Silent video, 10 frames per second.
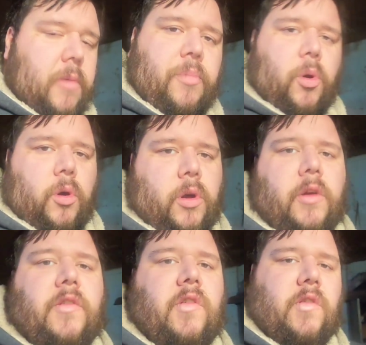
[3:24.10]
it
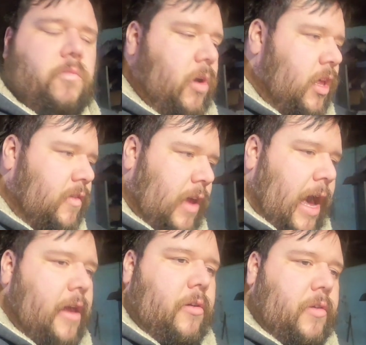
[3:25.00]
pulls, what its
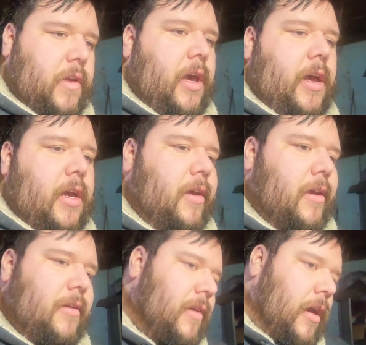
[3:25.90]
idle's at, I
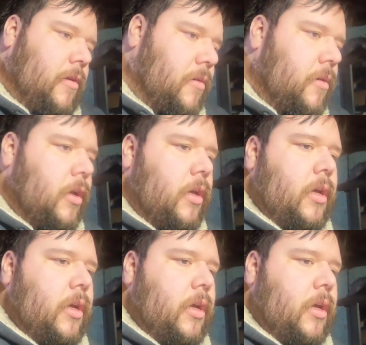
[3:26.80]
guess, idle.